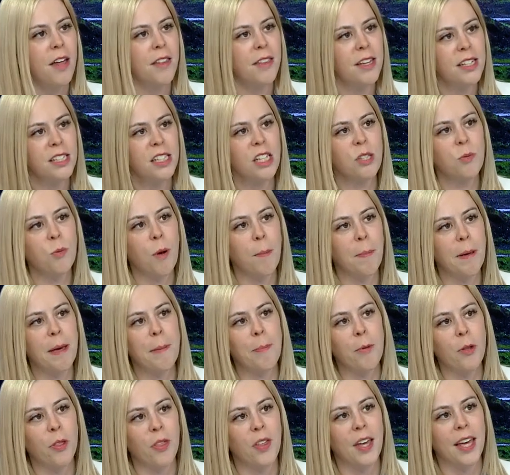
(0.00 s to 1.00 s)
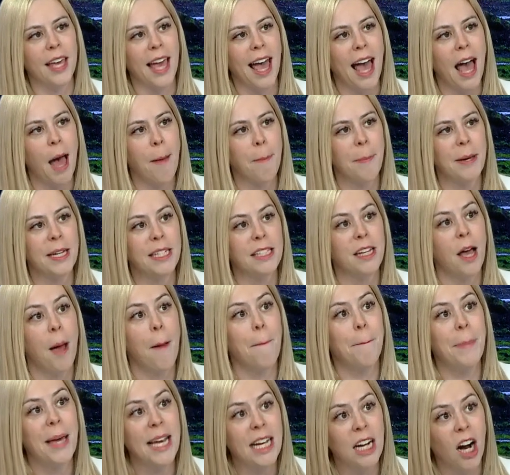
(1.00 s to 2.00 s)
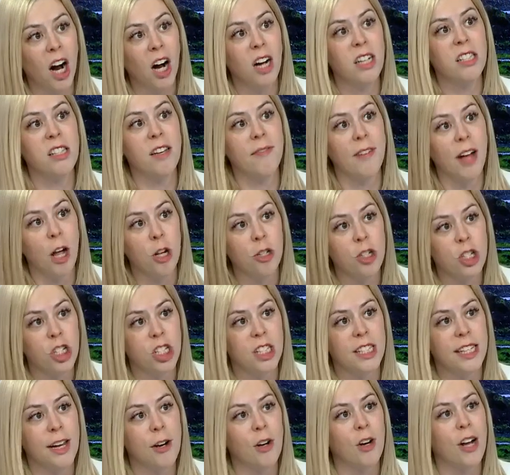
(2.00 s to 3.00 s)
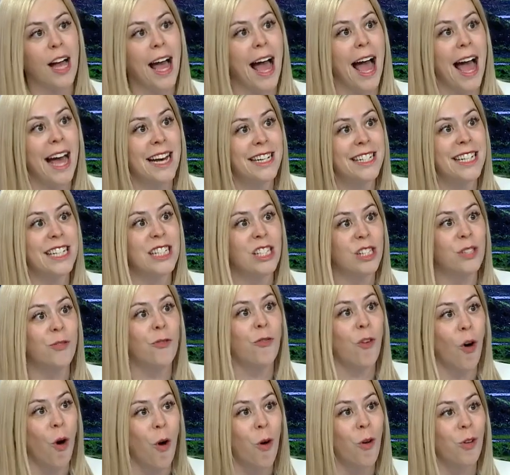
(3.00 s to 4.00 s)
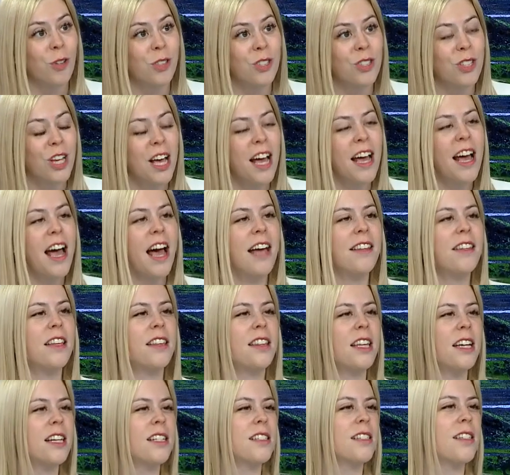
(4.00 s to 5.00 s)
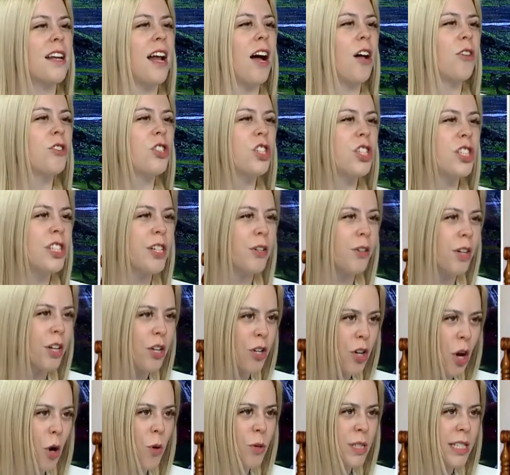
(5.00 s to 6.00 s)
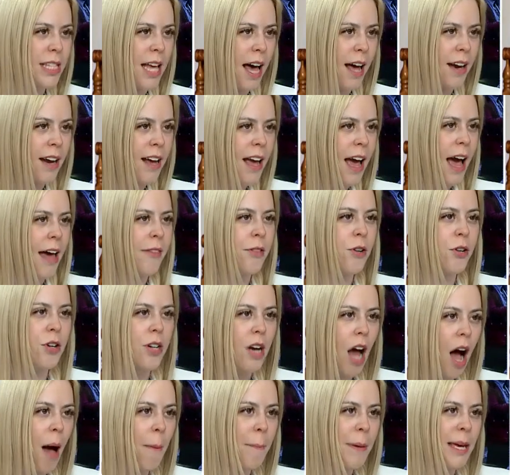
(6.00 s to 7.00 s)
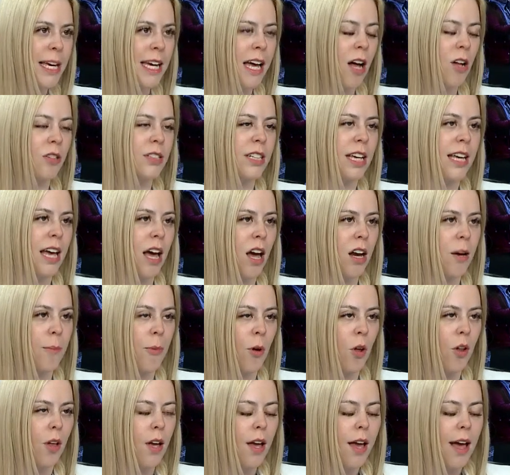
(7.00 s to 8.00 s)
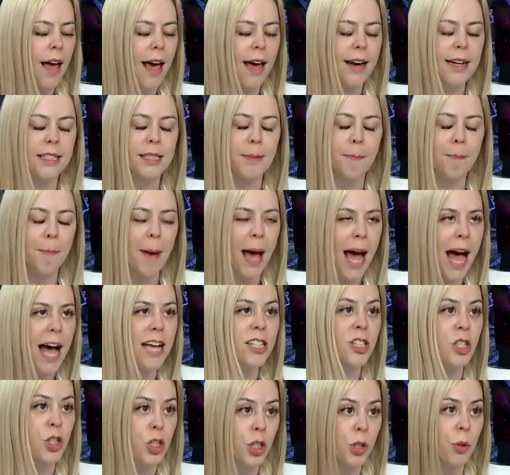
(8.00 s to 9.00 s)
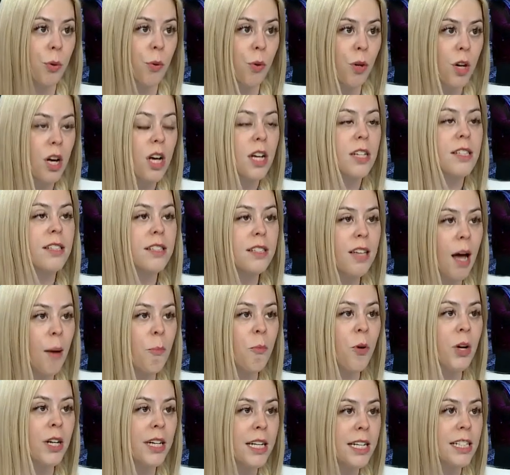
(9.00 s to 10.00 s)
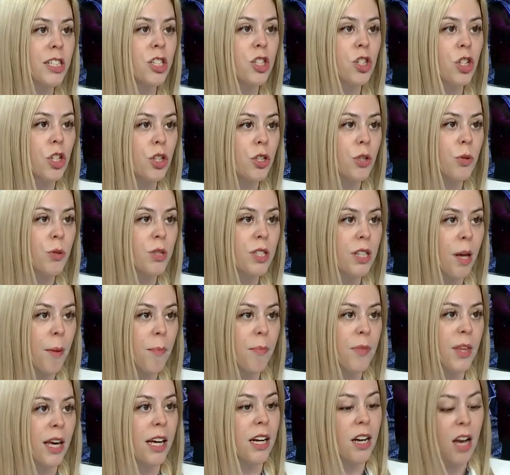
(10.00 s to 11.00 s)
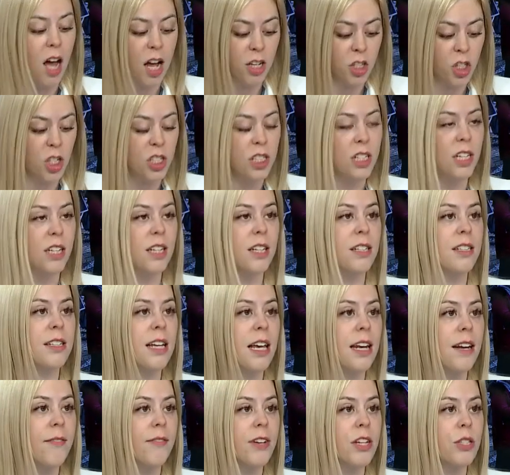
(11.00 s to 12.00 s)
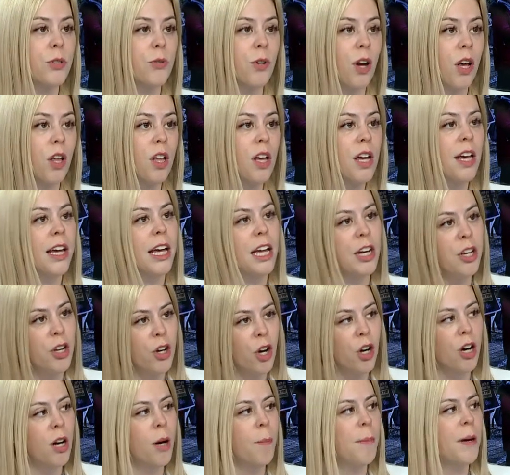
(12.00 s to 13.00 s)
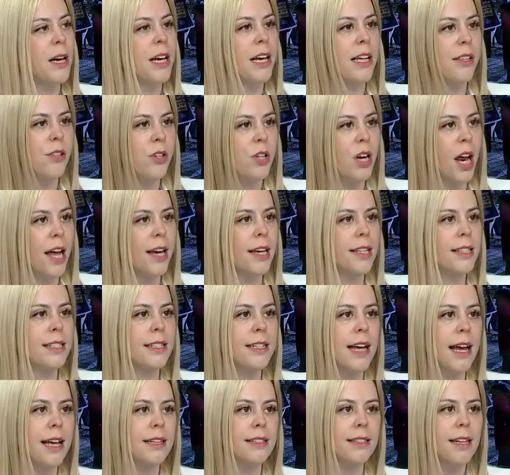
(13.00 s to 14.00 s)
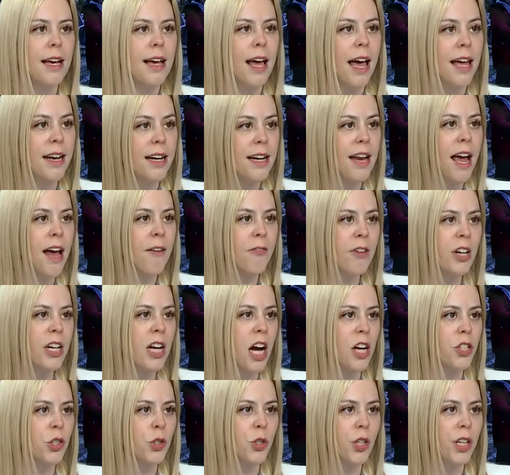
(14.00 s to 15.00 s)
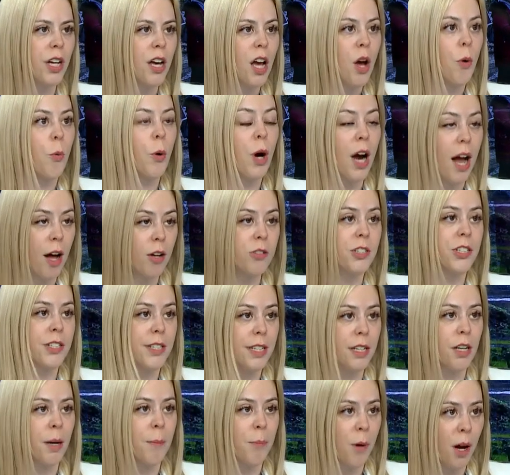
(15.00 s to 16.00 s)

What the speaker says: This is what people think happened because of Al Jazeera, and it's false. And the thing is that Al Jazeera knows that, and they're not being held accountable, and it's past due. Someone needs to do something, not just in the state of Israel, in Europe, in the United States, and in every country where Al Jazeera